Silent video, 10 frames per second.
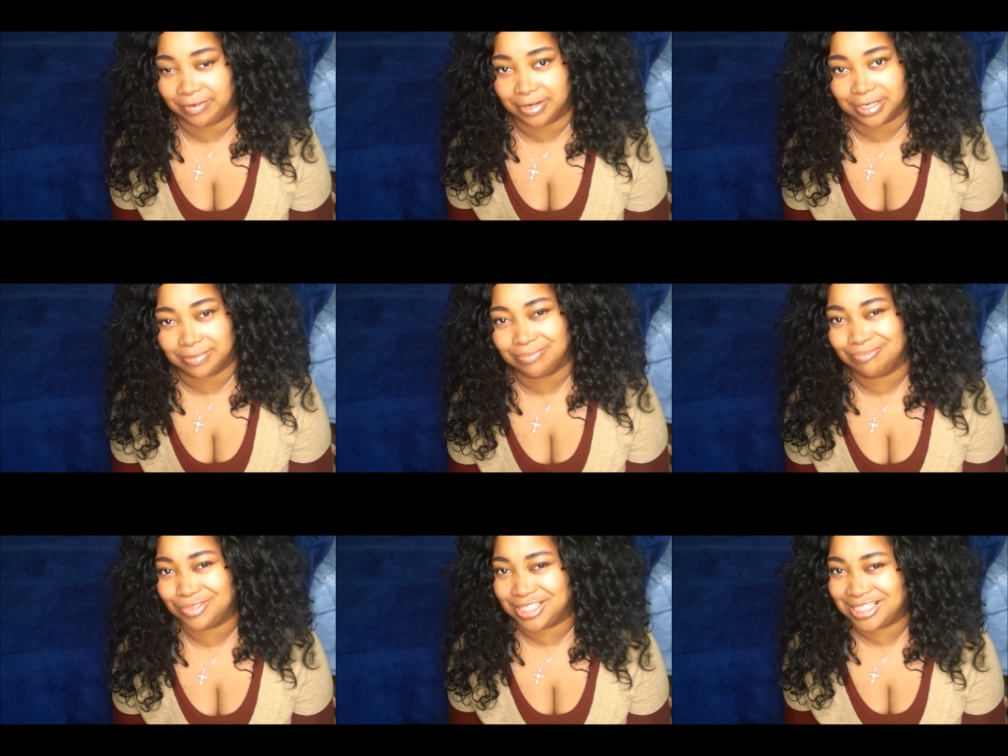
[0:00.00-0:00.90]
every
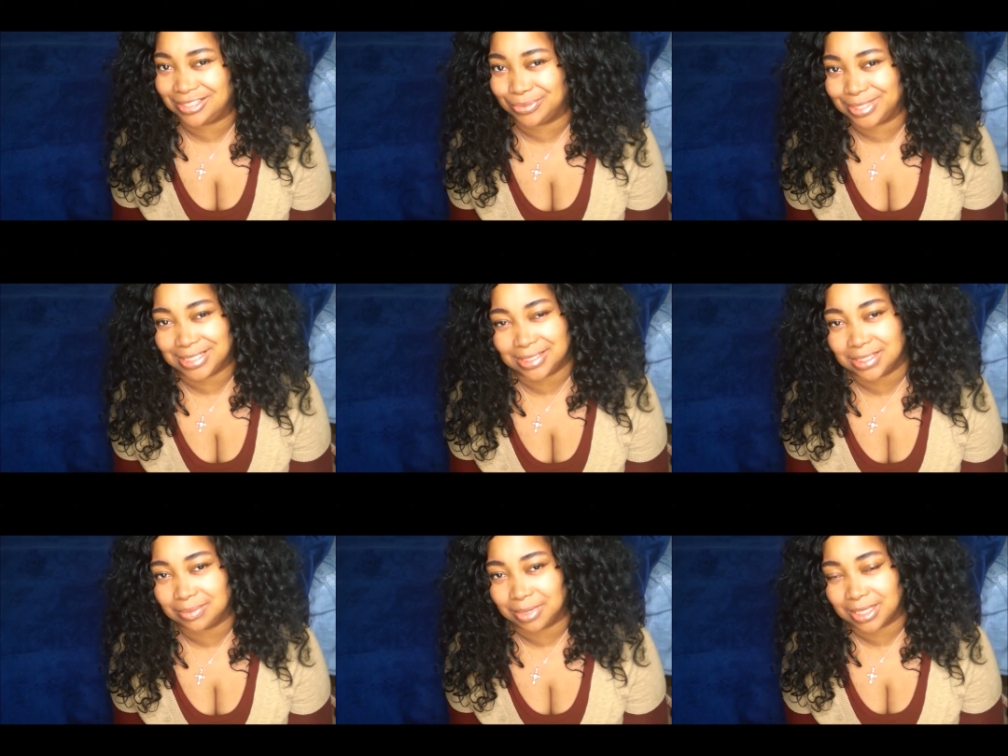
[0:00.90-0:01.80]
3 to
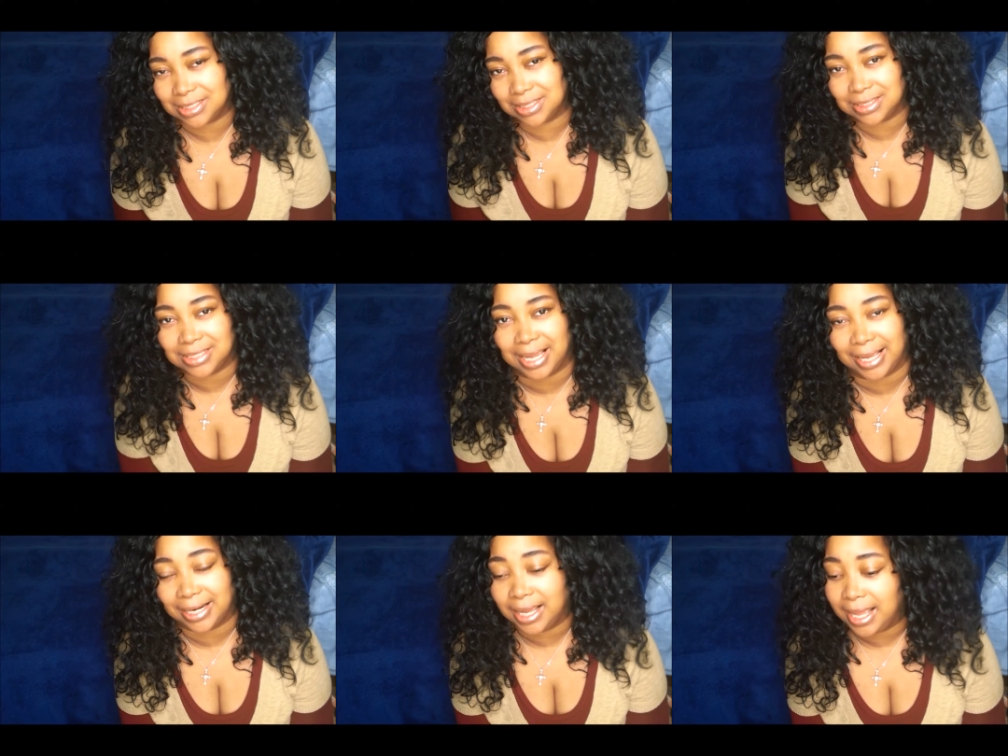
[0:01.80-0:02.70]
6 months
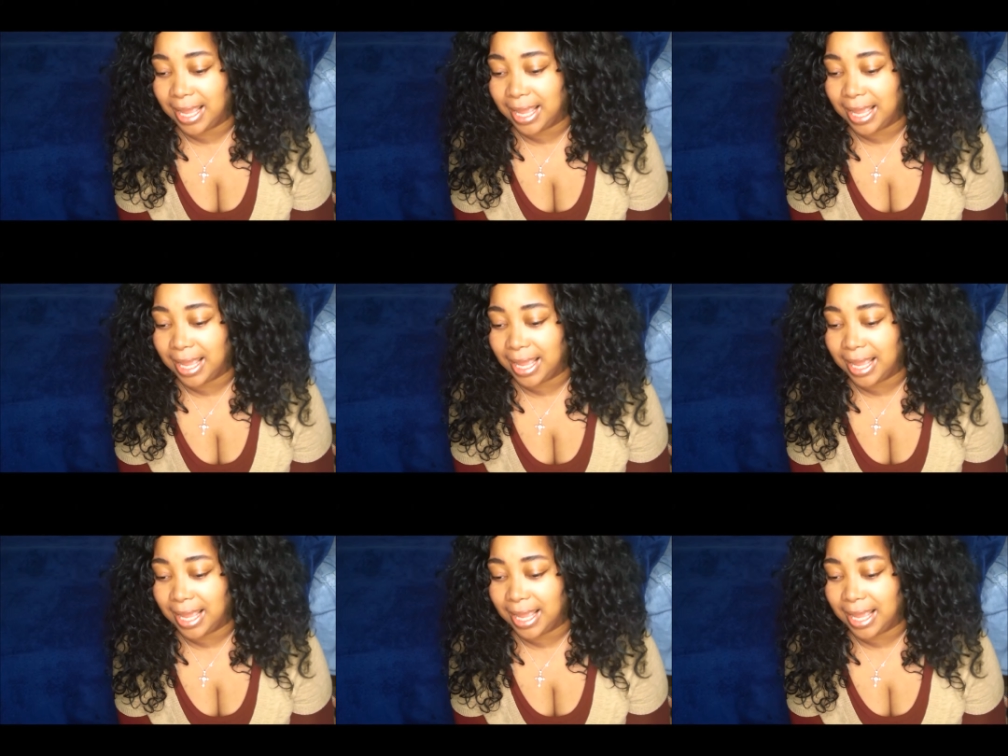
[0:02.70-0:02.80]
instead.